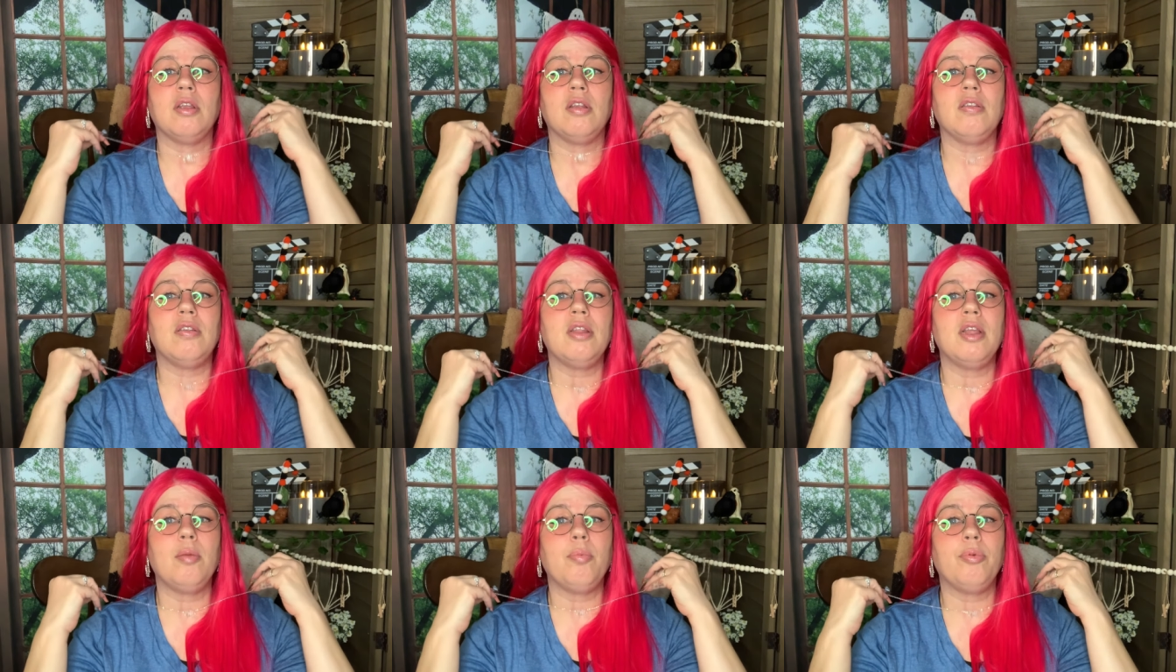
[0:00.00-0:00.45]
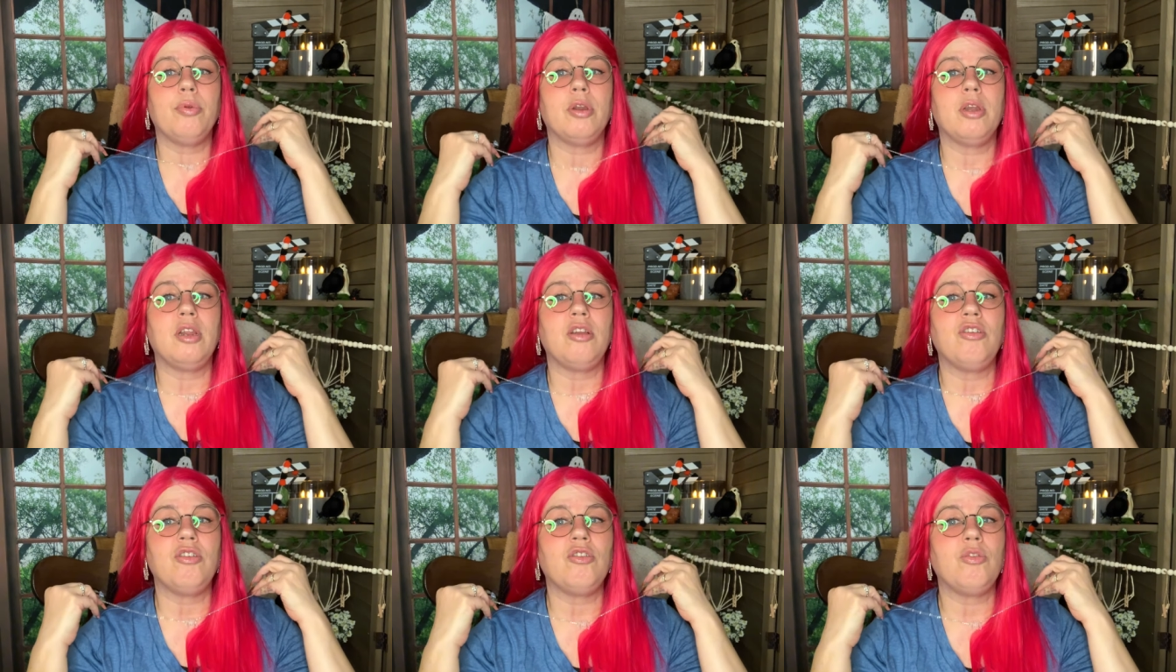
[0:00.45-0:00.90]
Isn't that
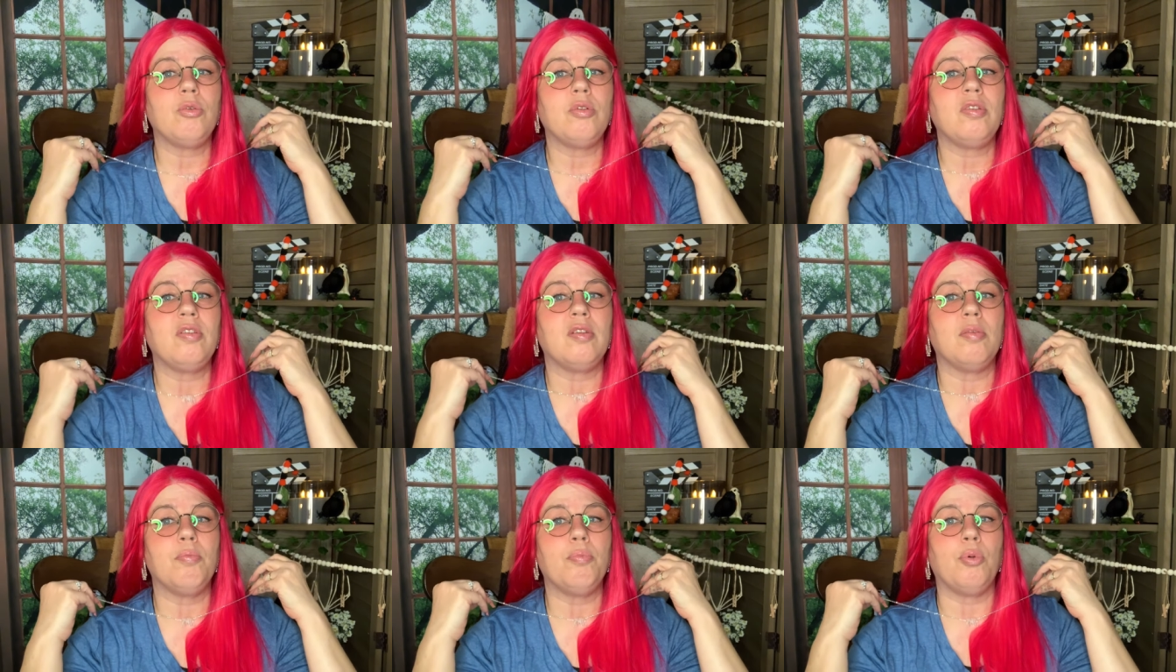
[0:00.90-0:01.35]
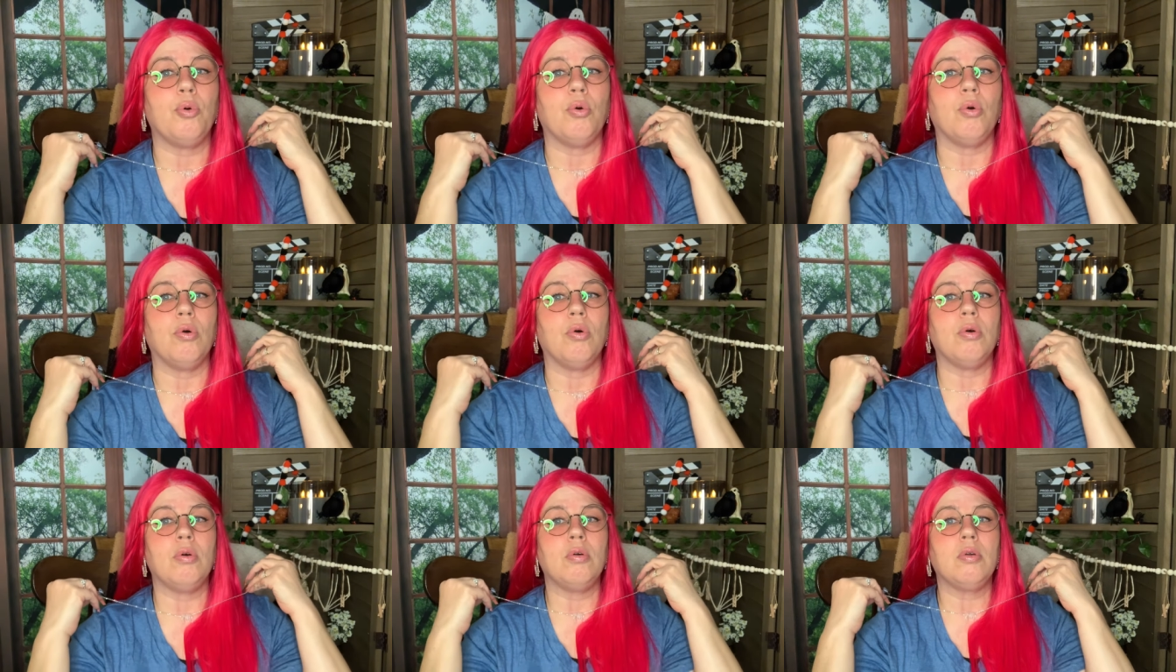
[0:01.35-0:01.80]
pretty? Just real
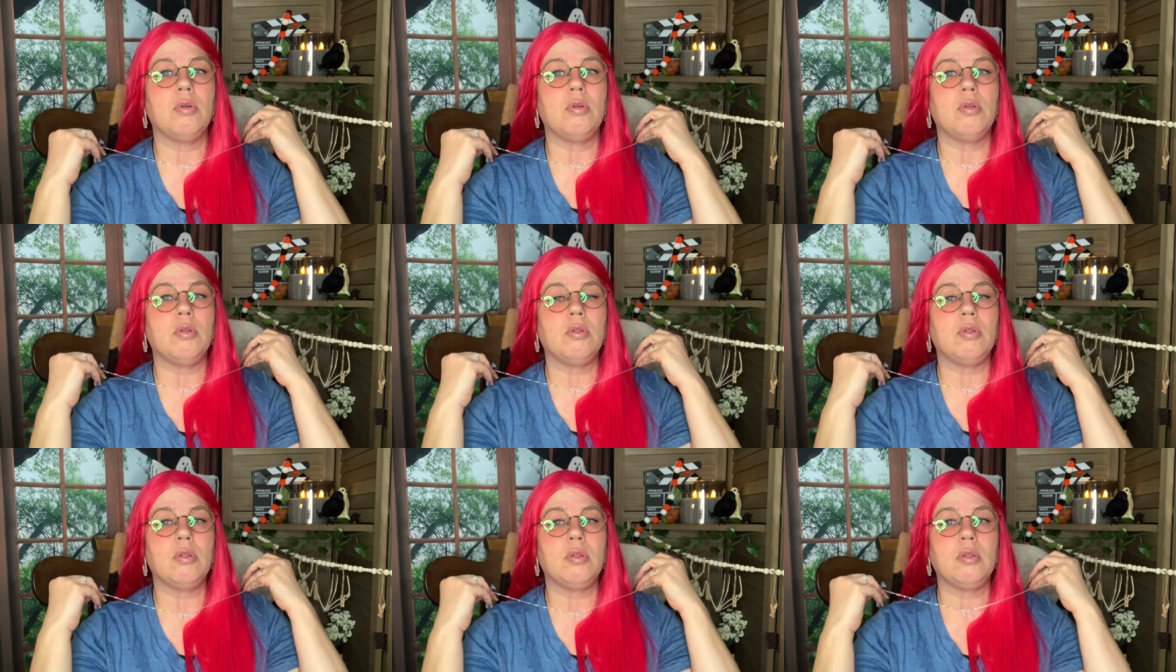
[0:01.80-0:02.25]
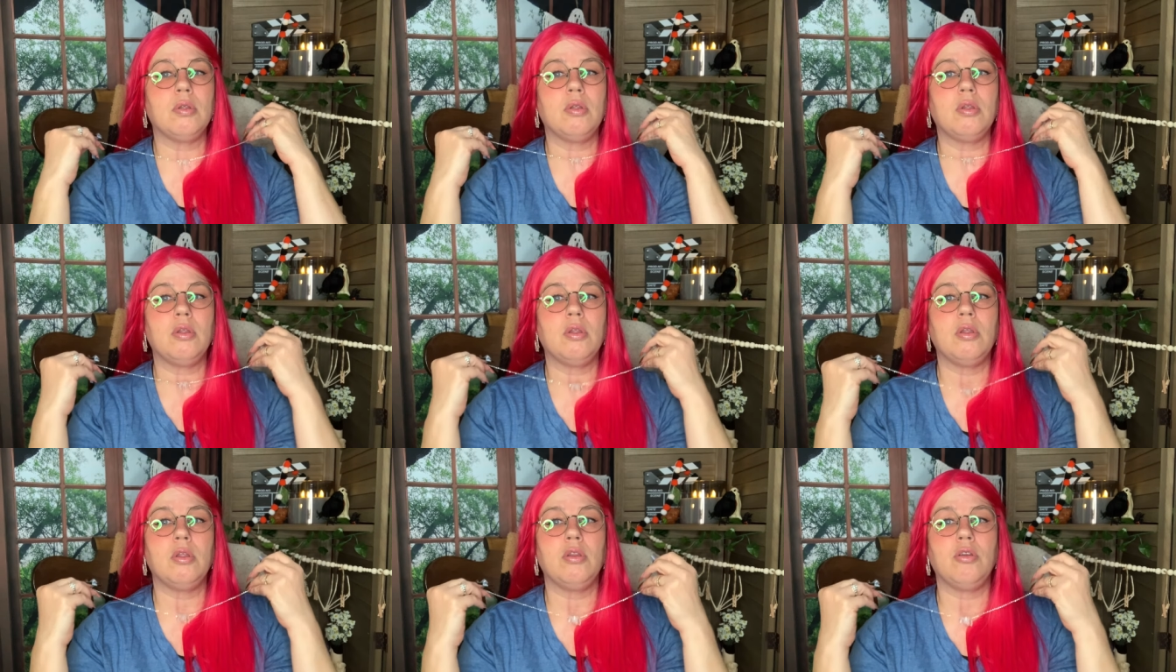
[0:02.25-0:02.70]
simple.
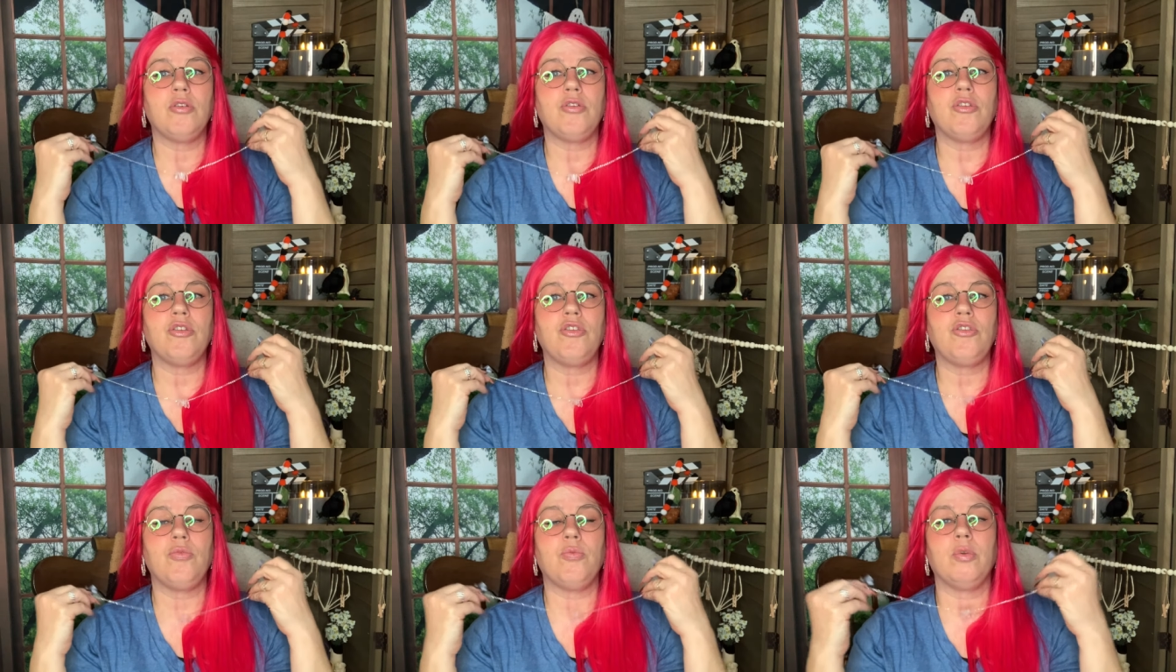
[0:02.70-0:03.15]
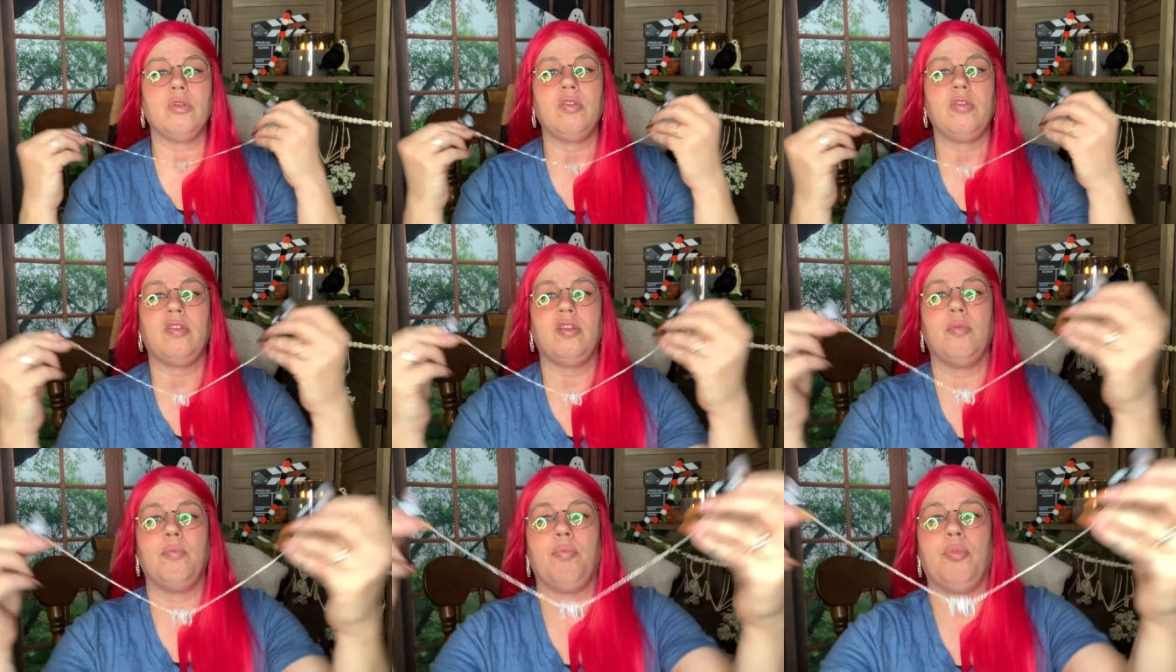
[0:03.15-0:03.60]
Just real
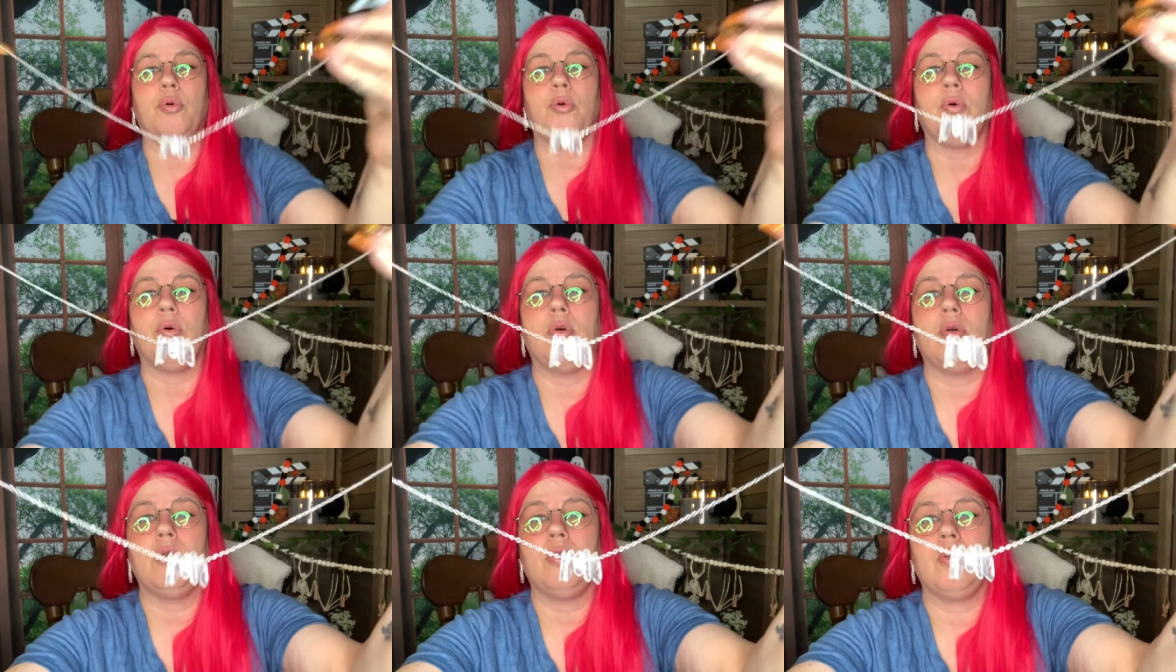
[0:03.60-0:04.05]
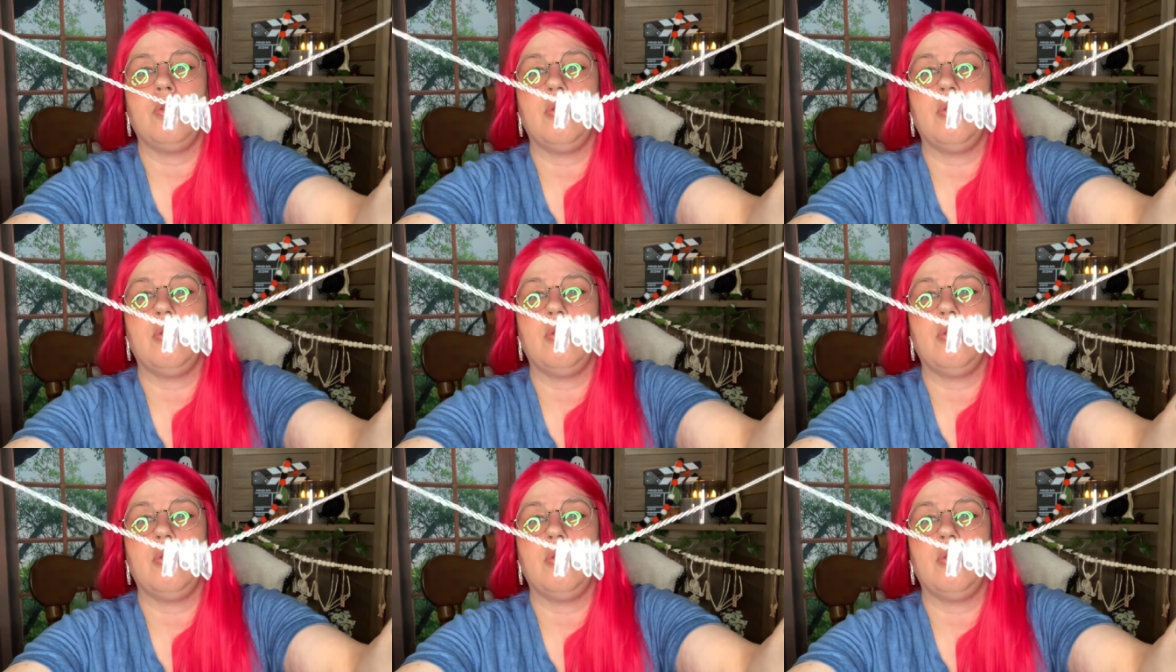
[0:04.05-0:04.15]
simple.